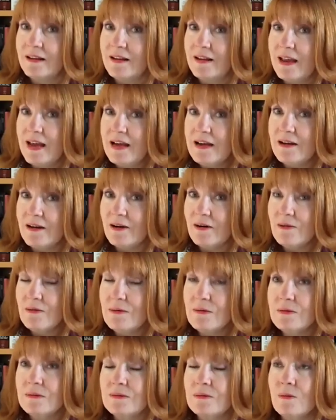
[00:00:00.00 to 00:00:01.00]

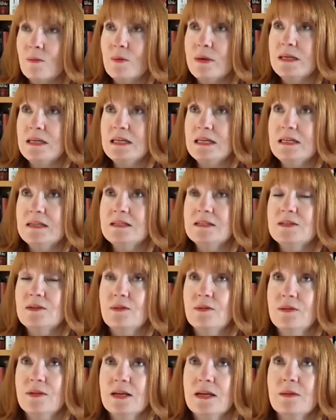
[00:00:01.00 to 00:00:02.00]
now we need
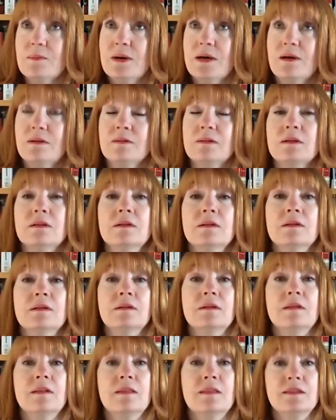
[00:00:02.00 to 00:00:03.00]
to think about
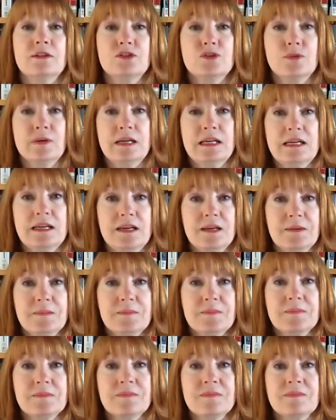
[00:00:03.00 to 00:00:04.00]
the training,